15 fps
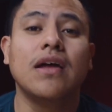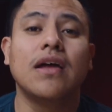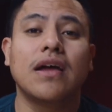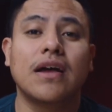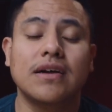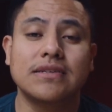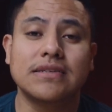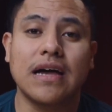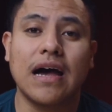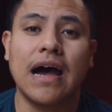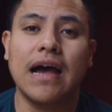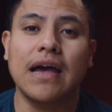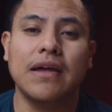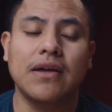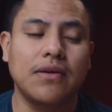because
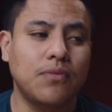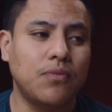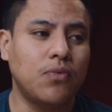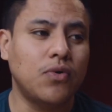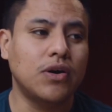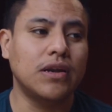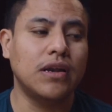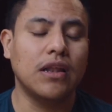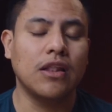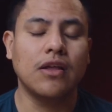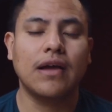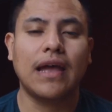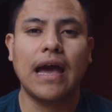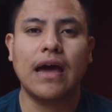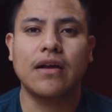I would
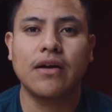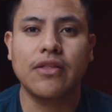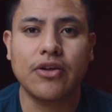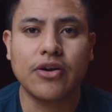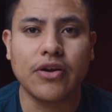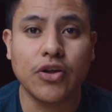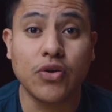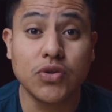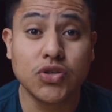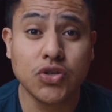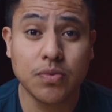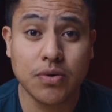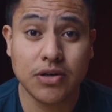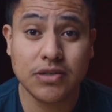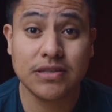look at other
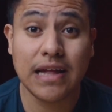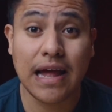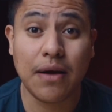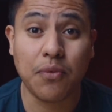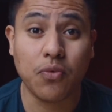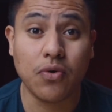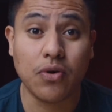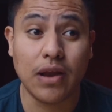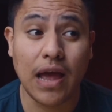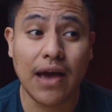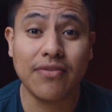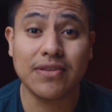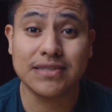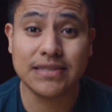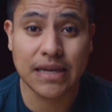YouTubers that would have
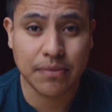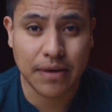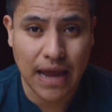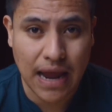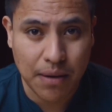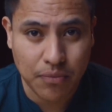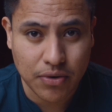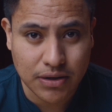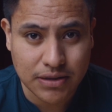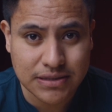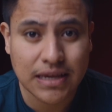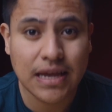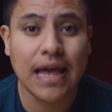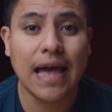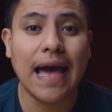the same cameras
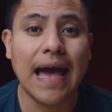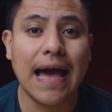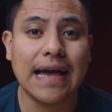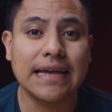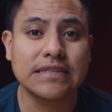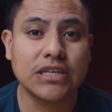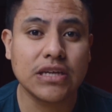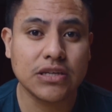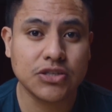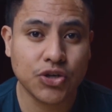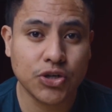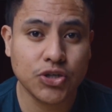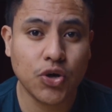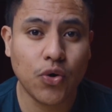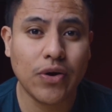as
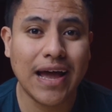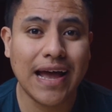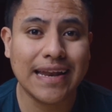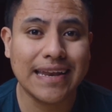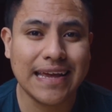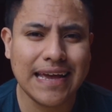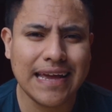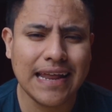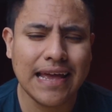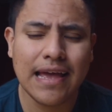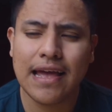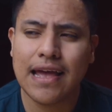Sergio and I did,